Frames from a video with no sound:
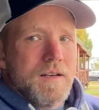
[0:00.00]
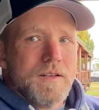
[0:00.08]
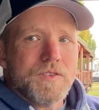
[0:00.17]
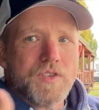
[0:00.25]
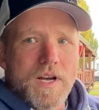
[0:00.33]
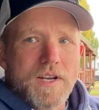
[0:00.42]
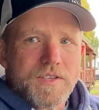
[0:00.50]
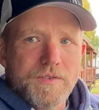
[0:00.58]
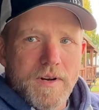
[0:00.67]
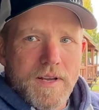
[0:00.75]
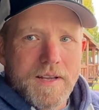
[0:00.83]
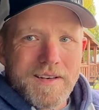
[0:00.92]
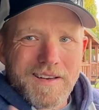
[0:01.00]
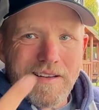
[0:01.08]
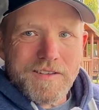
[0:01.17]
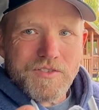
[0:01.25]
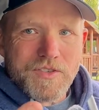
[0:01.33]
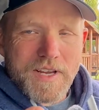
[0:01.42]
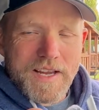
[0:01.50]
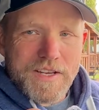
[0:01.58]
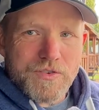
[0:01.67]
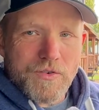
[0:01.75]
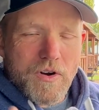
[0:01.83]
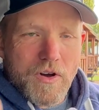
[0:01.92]
Chocks are in,
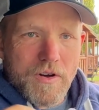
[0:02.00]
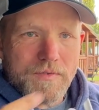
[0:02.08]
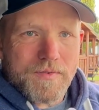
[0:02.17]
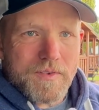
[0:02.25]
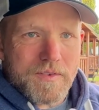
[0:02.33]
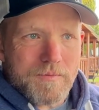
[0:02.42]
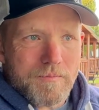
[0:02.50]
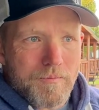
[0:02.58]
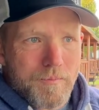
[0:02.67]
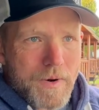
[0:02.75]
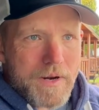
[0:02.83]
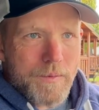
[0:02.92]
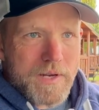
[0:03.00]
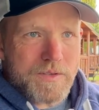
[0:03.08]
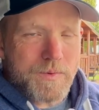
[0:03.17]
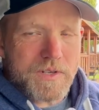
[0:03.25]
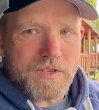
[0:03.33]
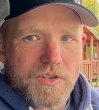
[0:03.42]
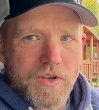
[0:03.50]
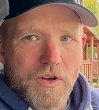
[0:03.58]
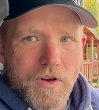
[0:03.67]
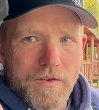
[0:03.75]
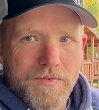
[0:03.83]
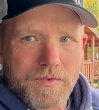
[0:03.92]
chains are off, breakaway switch
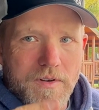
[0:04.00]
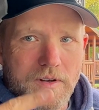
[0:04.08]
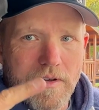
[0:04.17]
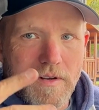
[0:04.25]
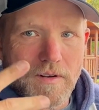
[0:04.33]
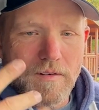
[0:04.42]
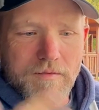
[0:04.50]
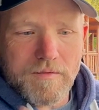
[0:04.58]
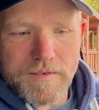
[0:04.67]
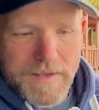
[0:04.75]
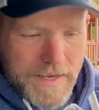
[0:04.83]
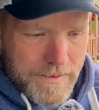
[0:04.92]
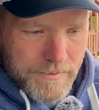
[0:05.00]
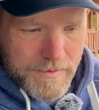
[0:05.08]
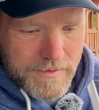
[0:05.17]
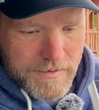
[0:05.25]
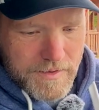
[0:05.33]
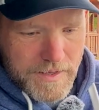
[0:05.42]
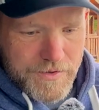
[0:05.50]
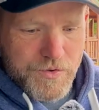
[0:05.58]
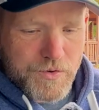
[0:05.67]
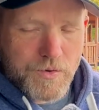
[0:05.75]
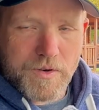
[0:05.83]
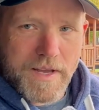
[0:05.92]
off,
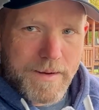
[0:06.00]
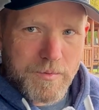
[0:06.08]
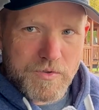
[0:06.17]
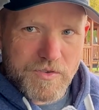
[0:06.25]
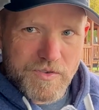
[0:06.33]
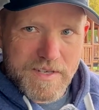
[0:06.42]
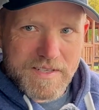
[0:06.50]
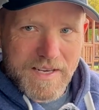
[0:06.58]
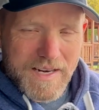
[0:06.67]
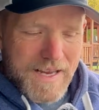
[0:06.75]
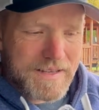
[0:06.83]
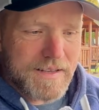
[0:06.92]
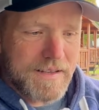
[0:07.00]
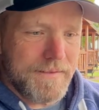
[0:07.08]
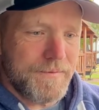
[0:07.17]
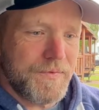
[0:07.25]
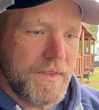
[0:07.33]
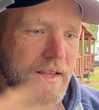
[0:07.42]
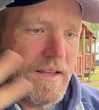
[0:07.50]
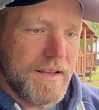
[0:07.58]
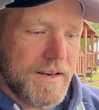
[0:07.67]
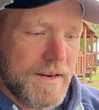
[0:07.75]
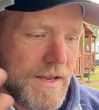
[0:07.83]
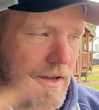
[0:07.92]
electrical cables are disconnected.
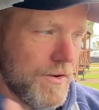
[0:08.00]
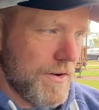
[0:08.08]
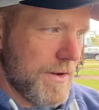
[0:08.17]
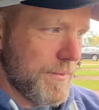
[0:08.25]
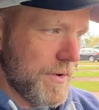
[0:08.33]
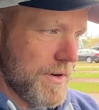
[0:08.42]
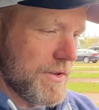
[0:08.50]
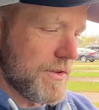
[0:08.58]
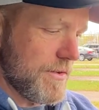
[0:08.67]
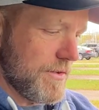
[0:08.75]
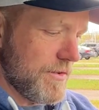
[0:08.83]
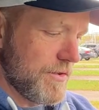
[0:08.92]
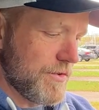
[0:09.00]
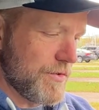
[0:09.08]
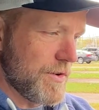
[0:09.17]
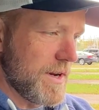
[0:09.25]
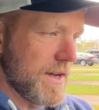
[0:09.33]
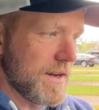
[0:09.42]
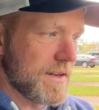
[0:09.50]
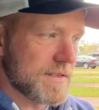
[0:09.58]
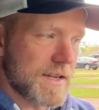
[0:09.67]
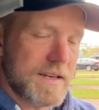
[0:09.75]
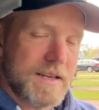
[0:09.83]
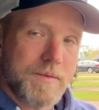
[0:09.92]
Now I'm going to try, because
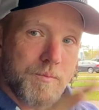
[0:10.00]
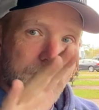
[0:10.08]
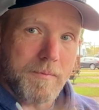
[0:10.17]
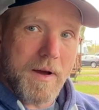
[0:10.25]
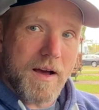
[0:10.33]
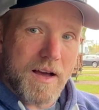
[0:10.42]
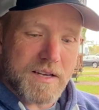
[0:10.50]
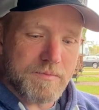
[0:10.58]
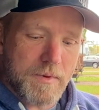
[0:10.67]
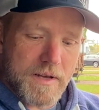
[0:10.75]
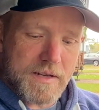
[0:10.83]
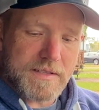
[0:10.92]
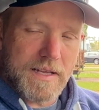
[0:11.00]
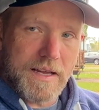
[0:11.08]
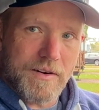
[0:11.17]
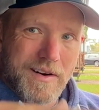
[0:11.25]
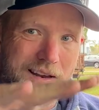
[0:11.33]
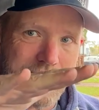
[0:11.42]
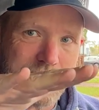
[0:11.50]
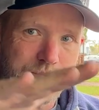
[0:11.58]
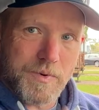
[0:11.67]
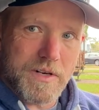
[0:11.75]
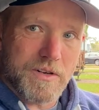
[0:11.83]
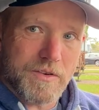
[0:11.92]
I didn't put my aux blocks down, I just
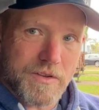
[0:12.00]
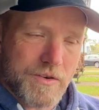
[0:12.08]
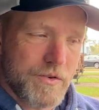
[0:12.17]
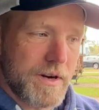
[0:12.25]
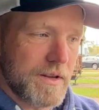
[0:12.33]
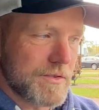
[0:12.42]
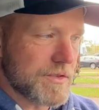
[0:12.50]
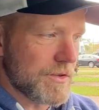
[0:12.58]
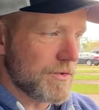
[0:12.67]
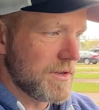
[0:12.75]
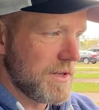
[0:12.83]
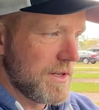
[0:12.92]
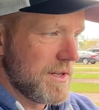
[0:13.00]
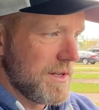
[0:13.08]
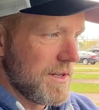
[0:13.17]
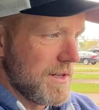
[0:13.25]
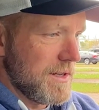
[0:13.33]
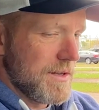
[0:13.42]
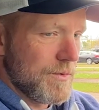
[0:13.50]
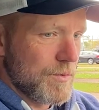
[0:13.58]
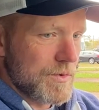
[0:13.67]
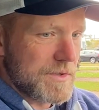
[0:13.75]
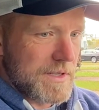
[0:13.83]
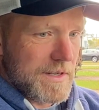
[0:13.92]
put it on the ground. So
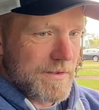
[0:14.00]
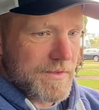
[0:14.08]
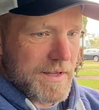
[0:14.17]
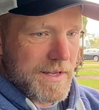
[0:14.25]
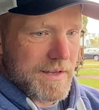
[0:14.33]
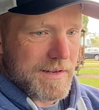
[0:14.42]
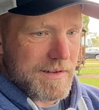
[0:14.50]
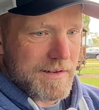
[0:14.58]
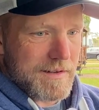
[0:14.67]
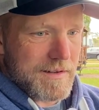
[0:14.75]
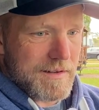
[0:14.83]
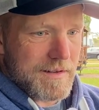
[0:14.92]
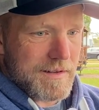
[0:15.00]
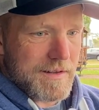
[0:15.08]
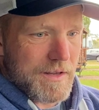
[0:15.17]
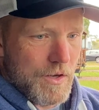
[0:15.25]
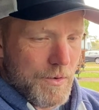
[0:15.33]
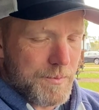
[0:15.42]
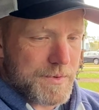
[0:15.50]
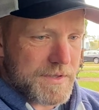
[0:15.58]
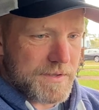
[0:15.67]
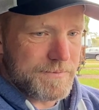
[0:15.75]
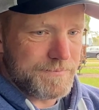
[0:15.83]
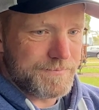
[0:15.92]
we'll see if that
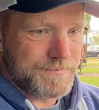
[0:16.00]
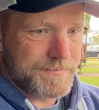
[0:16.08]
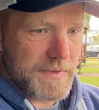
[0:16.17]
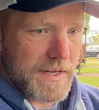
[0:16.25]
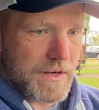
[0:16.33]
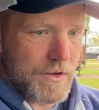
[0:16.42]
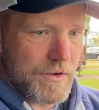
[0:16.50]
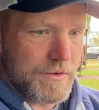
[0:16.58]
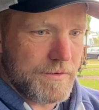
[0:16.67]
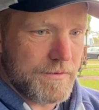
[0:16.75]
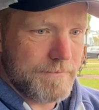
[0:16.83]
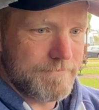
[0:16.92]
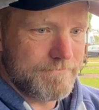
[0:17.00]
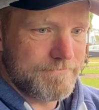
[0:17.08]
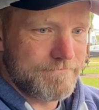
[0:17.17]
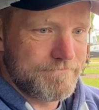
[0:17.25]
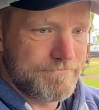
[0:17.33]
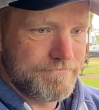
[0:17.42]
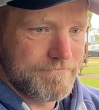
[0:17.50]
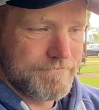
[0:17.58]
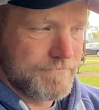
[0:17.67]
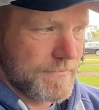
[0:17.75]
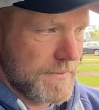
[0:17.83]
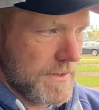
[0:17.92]
helps at all.
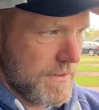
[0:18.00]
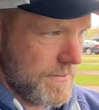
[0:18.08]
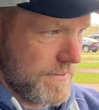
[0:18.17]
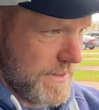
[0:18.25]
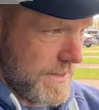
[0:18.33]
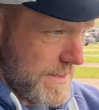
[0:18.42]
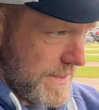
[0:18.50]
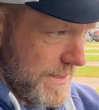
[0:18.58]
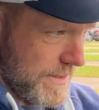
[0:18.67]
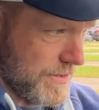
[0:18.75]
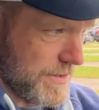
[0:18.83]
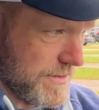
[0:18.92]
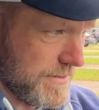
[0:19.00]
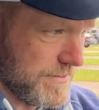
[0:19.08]
Find the hitch.